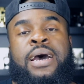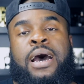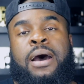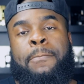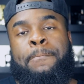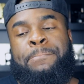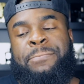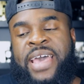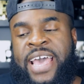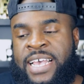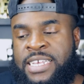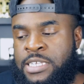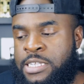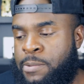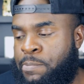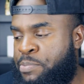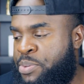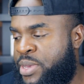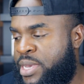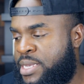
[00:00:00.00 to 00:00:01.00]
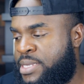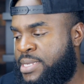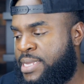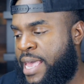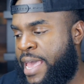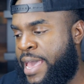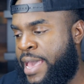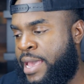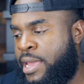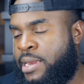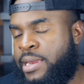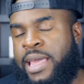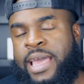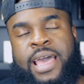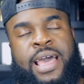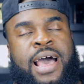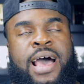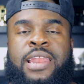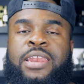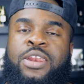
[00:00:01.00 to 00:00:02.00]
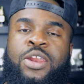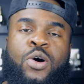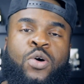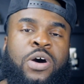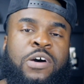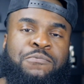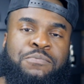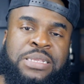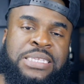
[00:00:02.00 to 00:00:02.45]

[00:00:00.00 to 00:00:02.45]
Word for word: a masterpiece. And I know I've